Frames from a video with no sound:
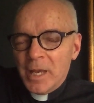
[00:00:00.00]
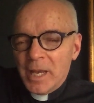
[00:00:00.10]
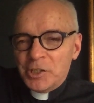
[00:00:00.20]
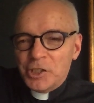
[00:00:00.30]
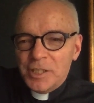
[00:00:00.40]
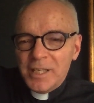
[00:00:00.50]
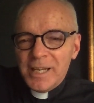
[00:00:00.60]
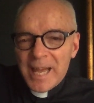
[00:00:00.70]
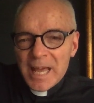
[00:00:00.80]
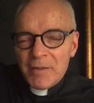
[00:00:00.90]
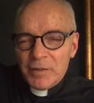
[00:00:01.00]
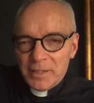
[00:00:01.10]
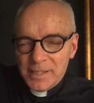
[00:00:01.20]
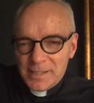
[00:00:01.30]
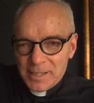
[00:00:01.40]
And she didn't have, at
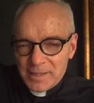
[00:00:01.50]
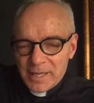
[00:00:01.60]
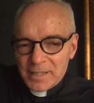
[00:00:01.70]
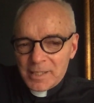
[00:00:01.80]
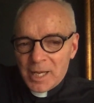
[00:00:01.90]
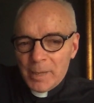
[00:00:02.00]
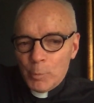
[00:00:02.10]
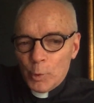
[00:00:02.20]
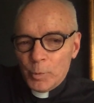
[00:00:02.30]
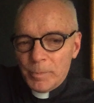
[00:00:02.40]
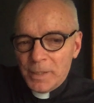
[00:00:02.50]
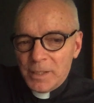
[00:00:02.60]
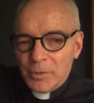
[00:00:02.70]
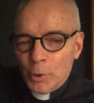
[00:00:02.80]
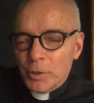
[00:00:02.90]
least at that time, what would be
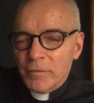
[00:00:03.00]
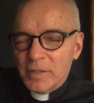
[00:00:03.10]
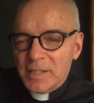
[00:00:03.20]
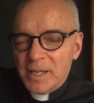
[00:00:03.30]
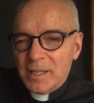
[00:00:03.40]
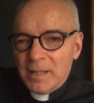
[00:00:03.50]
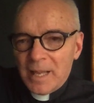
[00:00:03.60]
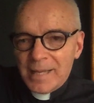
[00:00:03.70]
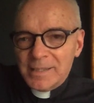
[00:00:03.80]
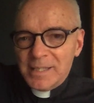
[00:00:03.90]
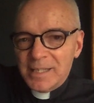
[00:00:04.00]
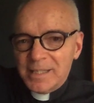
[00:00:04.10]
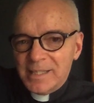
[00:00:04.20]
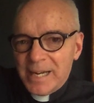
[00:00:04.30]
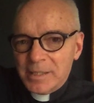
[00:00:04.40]
thought of as a classic
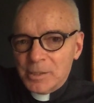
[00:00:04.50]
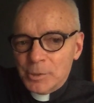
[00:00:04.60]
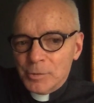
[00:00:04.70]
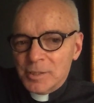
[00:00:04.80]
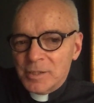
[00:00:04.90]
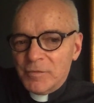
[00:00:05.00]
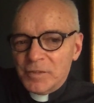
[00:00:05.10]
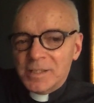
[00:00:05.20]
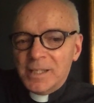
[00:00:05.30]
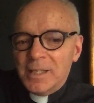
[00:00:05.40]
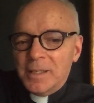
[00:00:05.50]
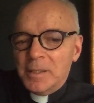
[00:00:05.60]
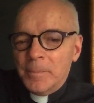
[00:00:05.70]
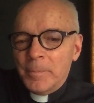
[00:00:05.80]
dancer's physique.